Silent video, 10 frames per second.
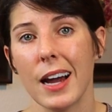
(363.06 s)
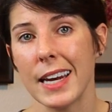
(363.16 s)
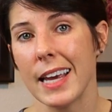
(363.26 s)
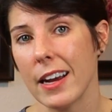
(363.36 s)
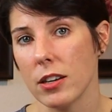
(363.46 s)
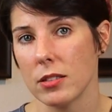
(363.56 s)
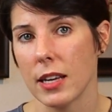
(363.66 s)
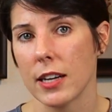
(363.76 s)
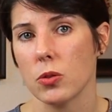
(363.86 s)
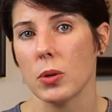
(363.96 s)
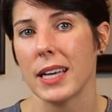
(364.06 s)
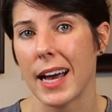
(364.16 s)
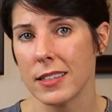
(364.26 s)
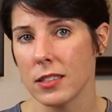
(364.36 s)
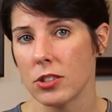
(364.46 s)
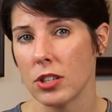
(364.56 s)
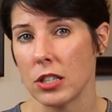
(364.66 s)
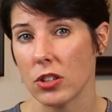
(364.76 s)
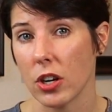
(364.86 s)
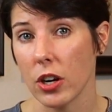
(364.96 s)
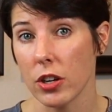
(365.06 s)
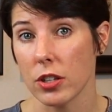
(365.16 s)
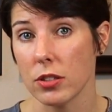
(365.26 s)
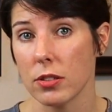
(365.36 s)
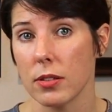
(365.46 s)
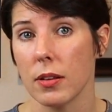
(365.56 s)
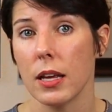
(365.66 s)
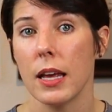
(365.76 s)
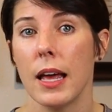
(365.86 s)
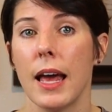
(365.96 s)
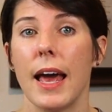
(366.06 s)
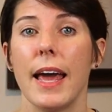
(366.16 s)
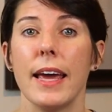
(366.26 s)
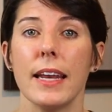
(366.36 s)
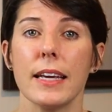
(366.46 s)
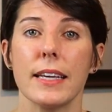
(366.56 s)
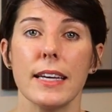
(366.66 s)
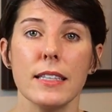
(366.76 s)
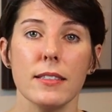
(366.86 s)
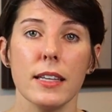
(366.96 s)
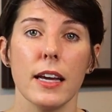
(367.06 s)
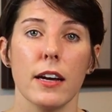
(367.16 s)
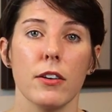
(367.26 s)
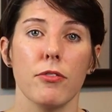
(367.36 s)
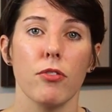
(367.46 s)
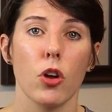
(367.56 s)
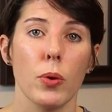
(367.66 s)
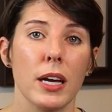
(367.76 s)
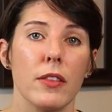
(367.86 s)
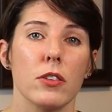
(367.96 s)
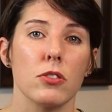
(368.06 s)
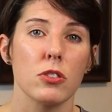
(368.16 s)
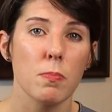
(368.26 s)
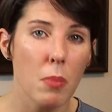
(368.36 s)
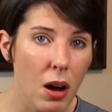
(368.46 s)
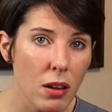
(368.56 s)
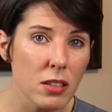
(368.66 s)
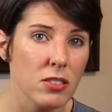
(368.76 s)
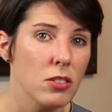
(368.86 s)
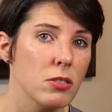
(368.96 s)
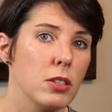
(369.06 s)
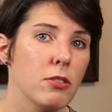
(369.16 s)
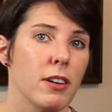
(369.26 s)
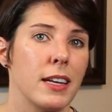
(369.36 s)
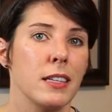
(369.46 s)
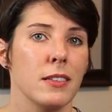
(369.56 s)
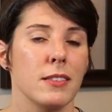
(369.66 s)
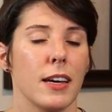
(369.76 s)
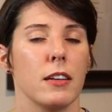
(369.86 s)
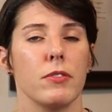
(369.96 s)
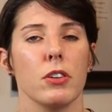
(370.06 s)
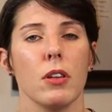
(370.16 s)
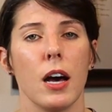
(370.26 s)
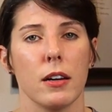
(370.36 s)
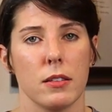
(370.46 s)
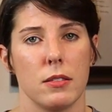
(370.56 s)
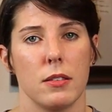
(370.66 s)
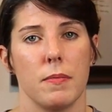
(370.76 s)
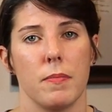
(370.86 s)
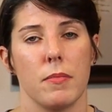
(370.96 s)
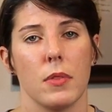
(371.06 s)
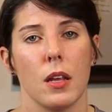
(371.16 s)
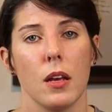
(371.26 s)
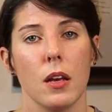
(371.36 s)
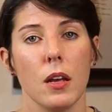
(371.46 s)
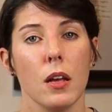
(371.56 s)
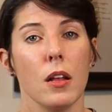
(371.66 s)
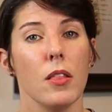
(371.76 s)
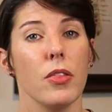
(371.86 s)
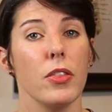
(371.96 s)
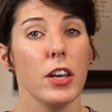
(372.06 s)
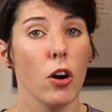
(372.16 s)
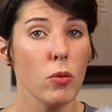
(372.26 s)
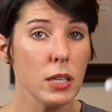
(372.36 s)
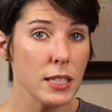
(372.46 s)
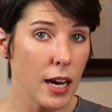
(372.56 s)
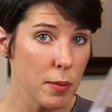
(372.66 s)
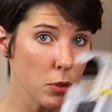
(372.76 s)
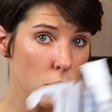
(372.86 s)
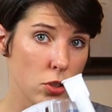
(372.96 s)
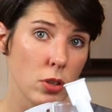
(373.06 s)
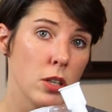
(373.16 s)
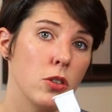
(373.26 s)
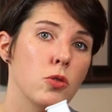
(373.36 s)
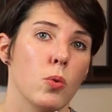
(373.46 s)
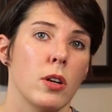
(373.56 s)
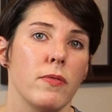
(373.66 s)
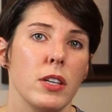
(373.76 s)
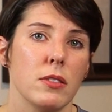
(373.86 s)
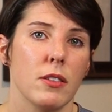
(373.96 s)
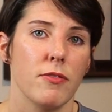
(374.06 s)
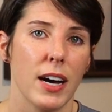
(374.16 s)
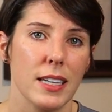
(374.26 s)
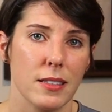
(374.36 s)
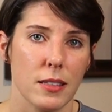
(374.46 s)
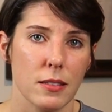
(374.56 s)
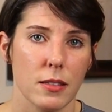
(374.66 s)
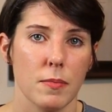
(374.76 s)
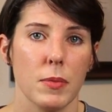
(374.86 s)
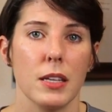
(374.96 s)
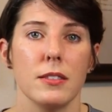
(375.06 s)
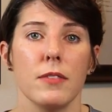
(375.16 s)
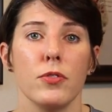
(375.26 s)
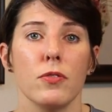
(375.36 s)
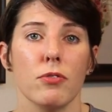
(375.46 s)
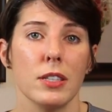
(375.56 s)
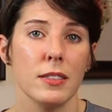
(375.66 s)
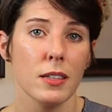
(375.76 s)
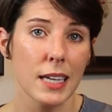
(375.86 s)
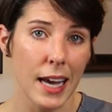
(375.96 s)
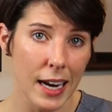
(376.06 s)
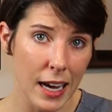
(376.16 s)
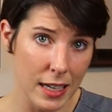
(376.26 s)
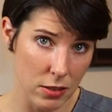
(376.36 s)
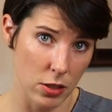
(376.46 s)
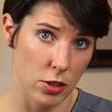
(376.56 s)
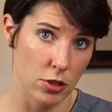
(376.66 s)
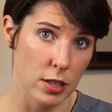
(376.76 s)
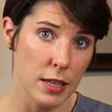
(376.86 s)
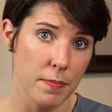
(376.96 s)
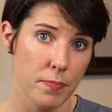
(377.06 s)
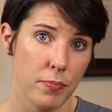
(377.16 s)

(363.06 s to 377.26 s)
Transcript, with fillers: tiny air sacs where gas exchange occurs, and it gets the air flowing in the smallest nooks and crannies inside of your lungs. The only time you shouldn't use one of these devices is if you've recently had eye surgery,